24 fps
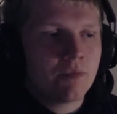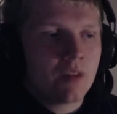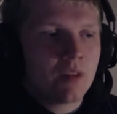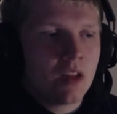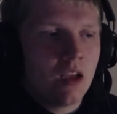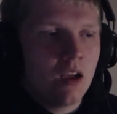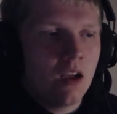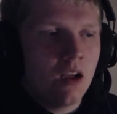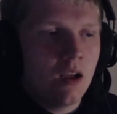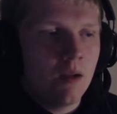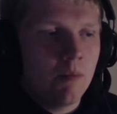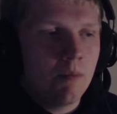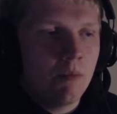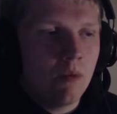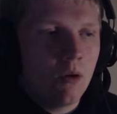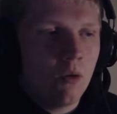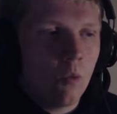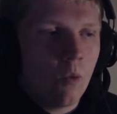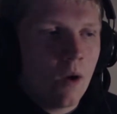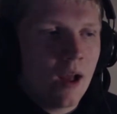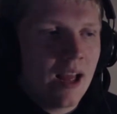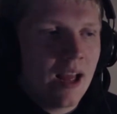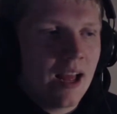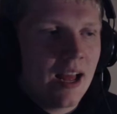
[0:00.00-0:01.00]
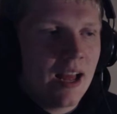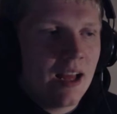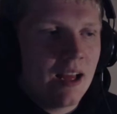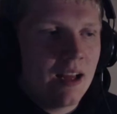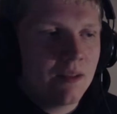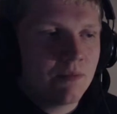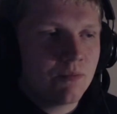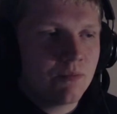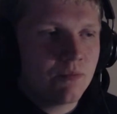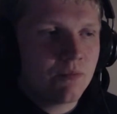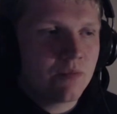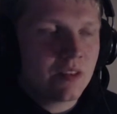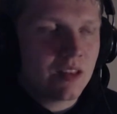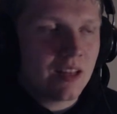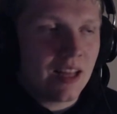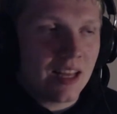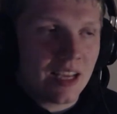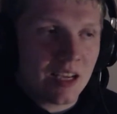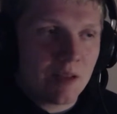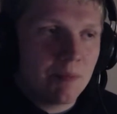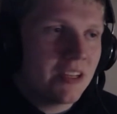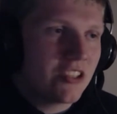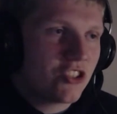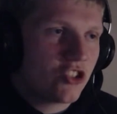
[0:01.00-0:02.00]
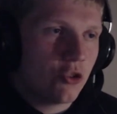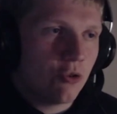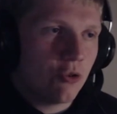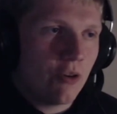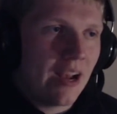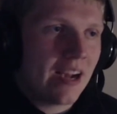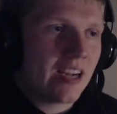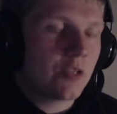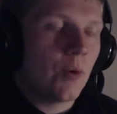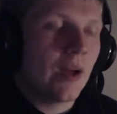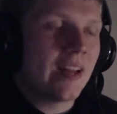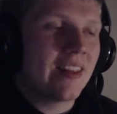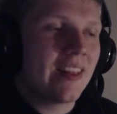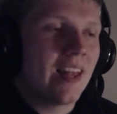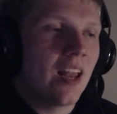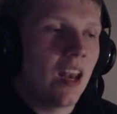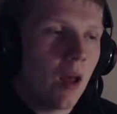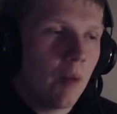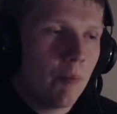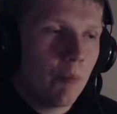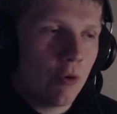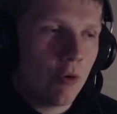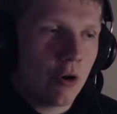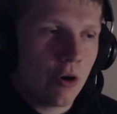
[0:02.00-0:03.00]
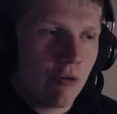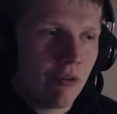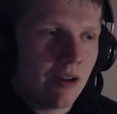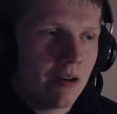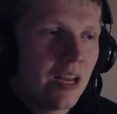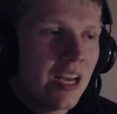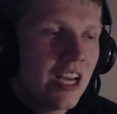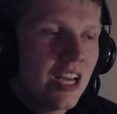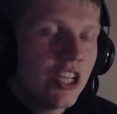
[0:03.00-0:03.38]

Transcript: where, like Mr. X, where they're lumbering around.